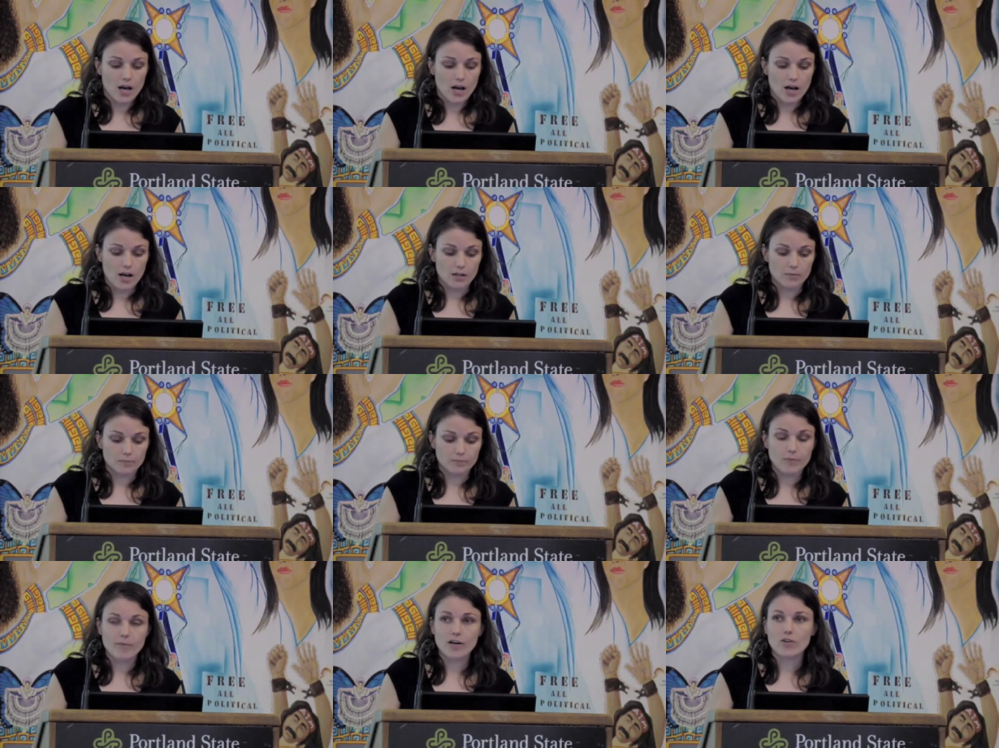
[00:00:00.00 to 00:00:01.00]

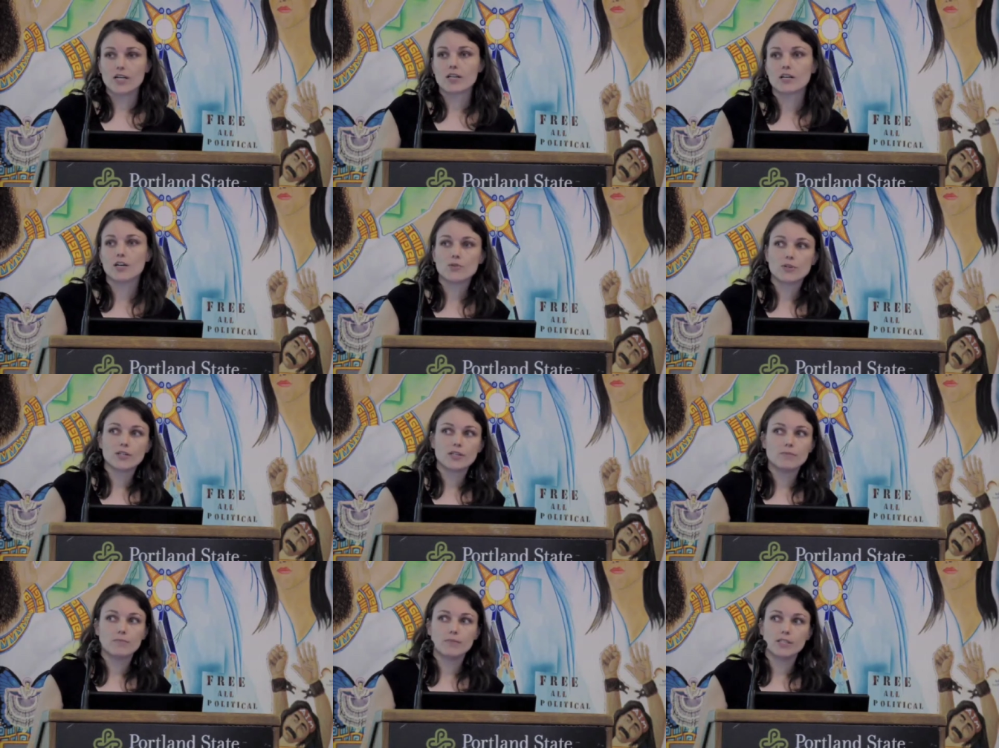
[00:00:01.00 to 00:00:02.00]
About
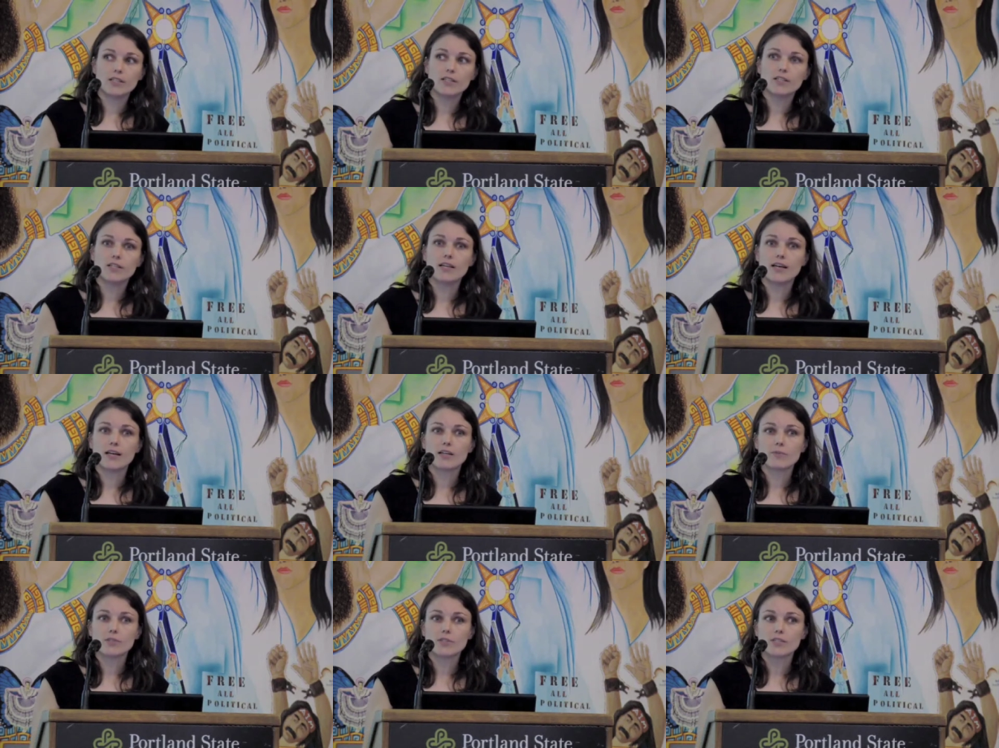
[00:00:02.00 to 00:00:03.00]
100 million
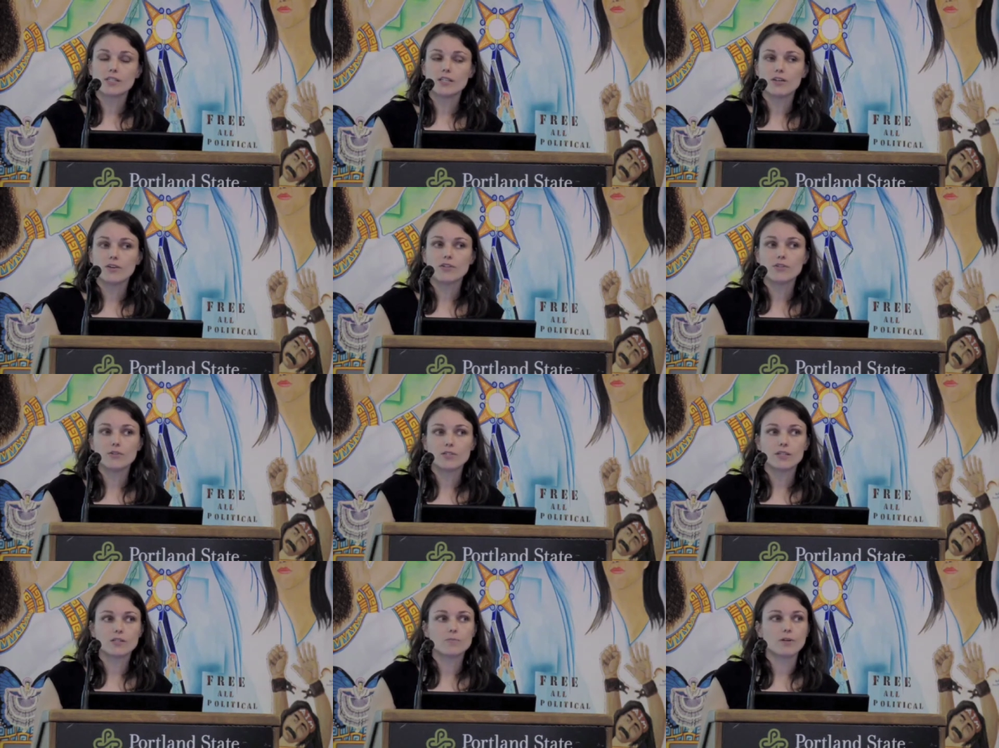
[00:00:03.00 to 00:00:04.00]
animals a year are used in
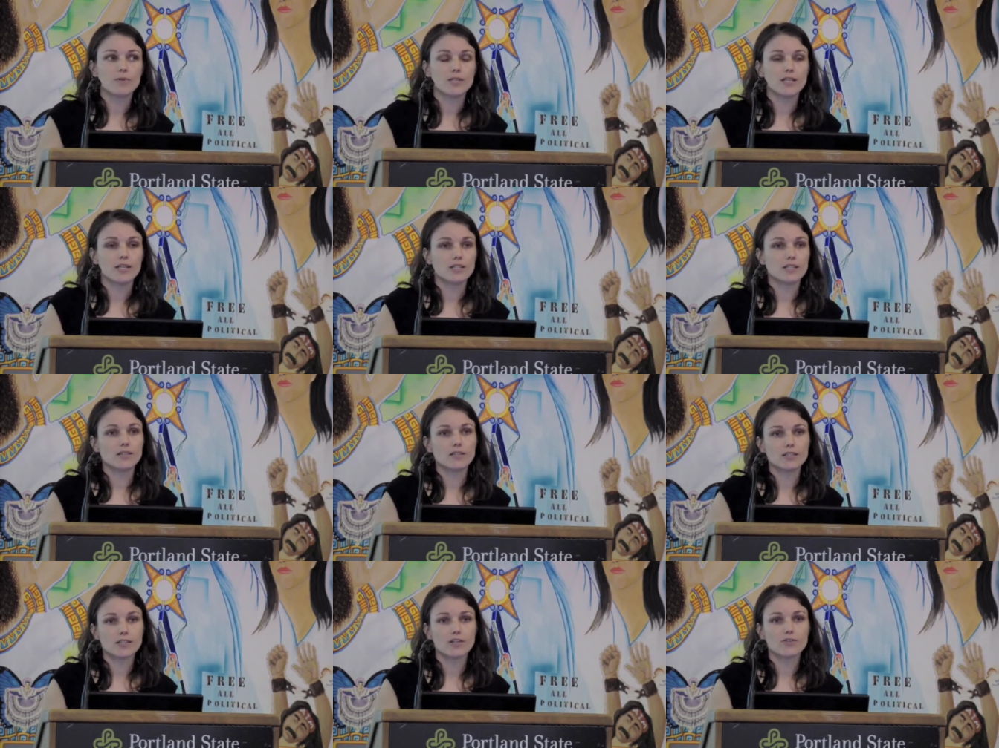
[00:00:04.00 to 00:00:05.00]
experimentation in
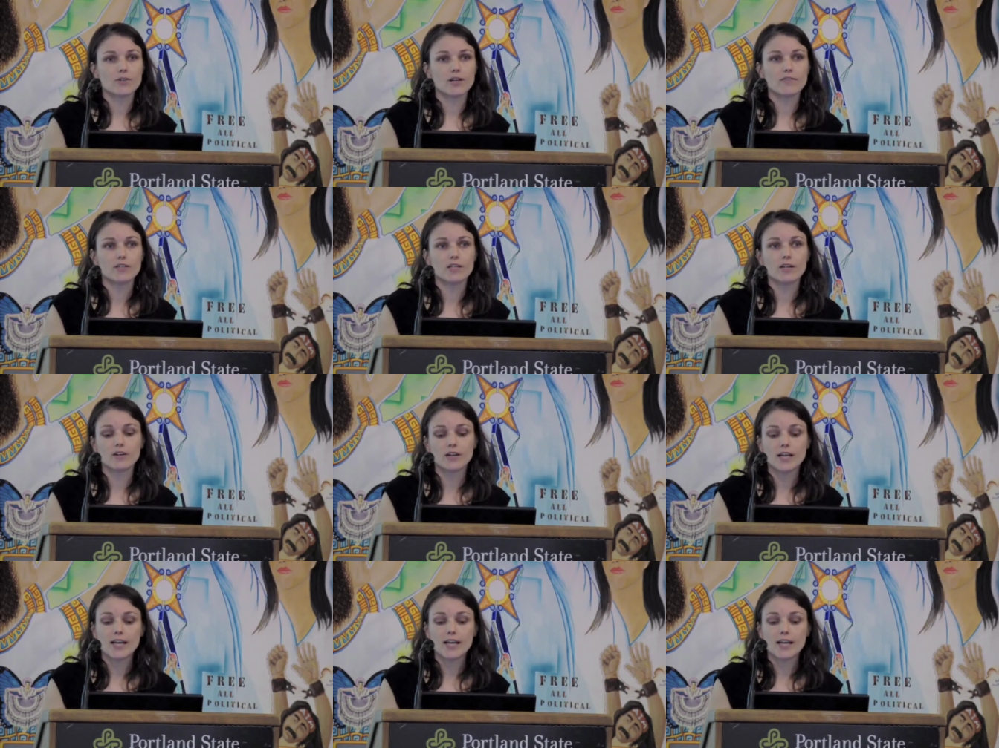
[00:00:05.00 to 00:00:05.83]
this country every year.